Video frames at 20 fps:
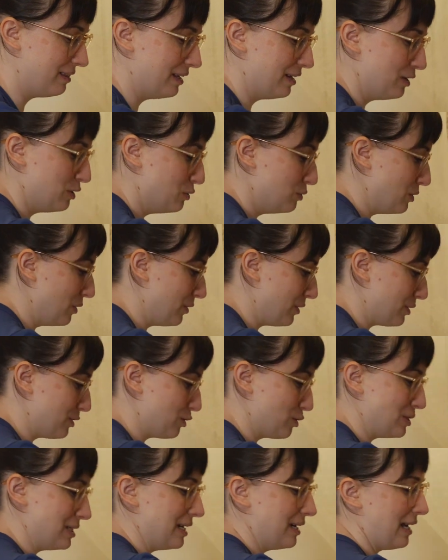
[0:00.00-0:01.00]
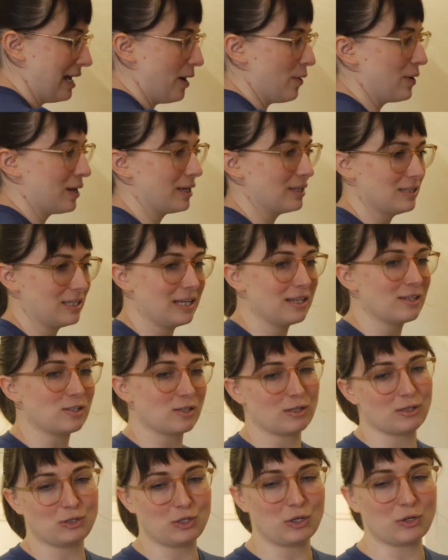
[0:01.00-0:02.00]
then you don't understand how I can taste
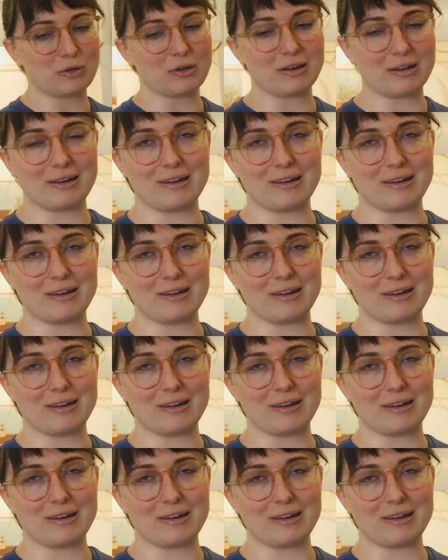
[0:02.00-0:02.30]
the dirt in